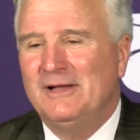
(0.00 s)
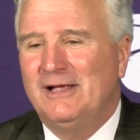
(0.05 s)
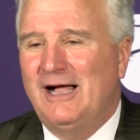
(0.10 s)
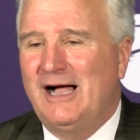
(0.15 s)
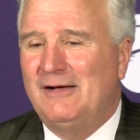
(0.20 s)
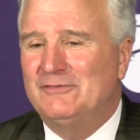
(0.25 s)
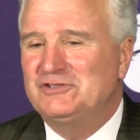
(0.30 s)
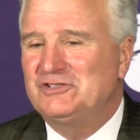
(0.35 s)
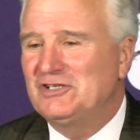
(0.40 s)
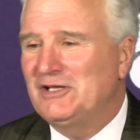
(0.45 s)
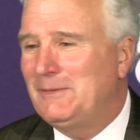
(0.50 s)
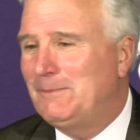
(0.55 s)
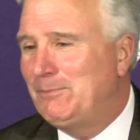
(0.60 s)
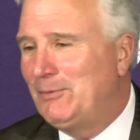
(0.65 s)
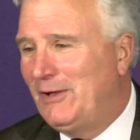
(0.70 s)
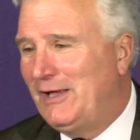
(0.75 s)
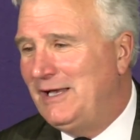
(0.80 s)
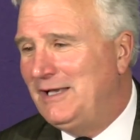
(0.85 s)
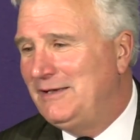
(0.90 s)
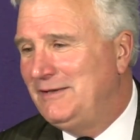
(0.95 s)
Obviously,
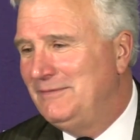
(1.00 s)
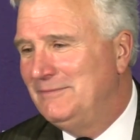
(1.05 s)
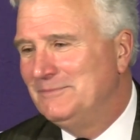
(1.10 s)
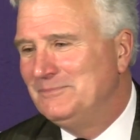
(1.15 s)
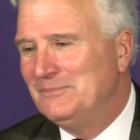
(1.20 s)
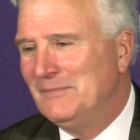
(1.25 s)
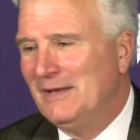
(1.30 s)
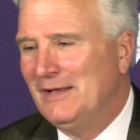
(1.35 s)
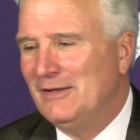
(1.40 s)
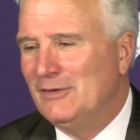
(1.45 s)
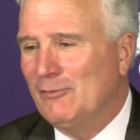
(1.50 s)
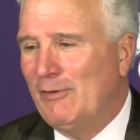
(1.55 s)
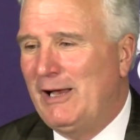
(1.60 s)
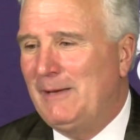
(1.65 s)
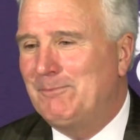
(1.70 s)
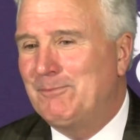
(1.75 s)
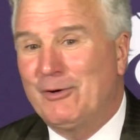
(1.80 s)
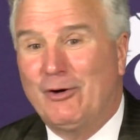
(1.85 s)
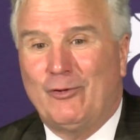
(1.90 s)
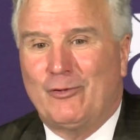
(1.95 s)
played
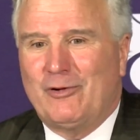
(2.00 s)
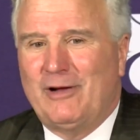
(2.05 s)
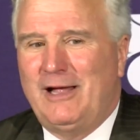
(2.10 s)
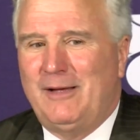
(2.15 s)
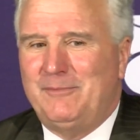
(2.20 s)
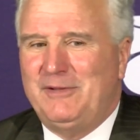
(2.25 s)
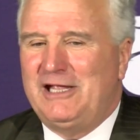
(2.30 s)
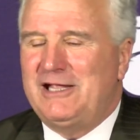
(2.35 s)
great program.